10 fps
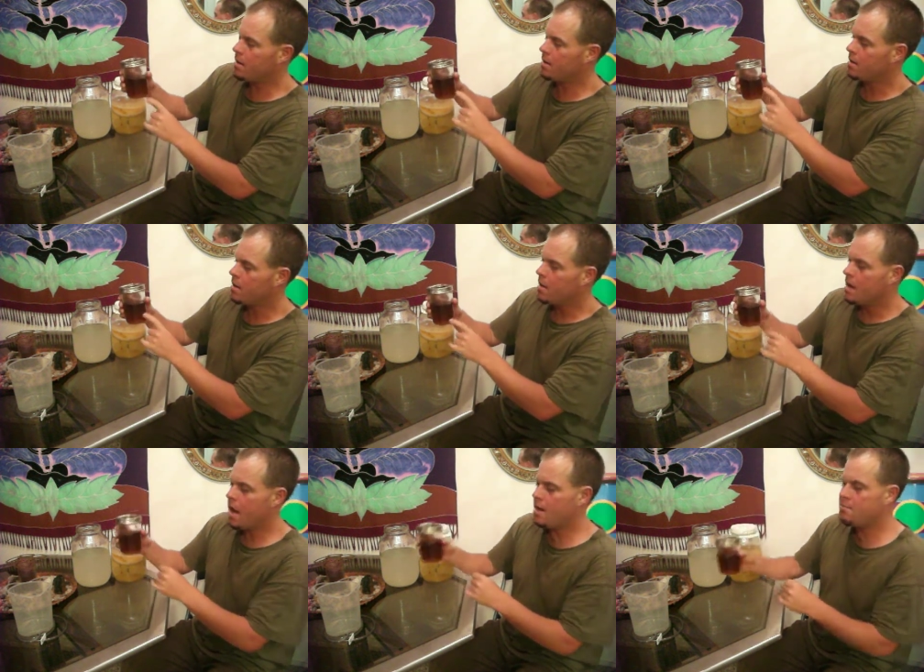and
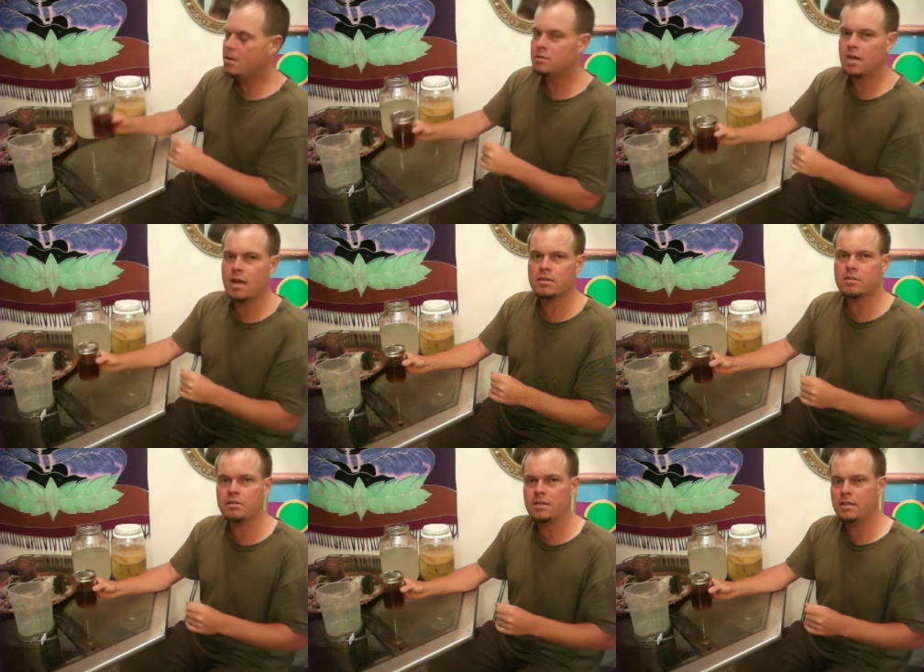enemas
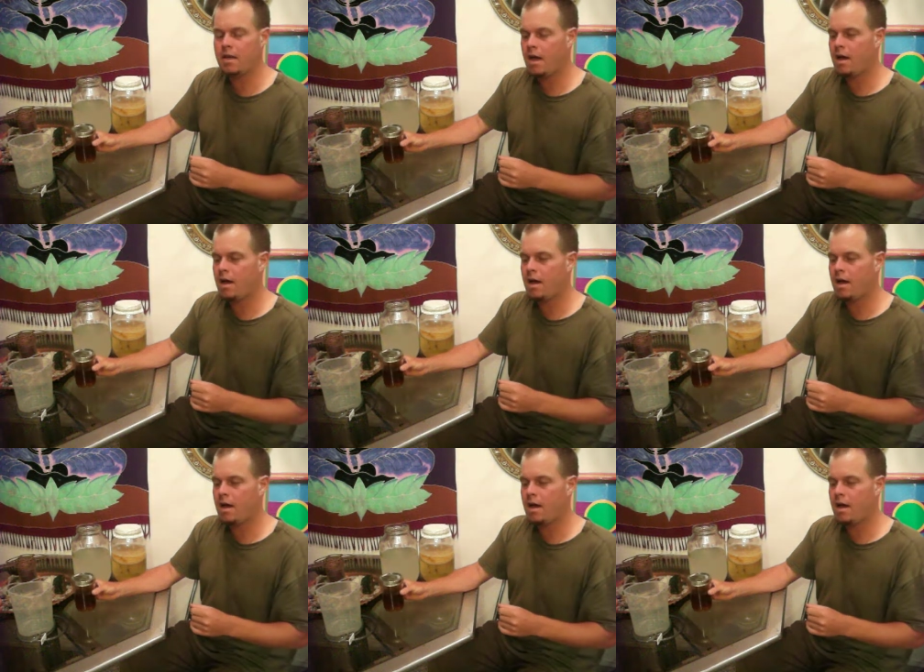actually,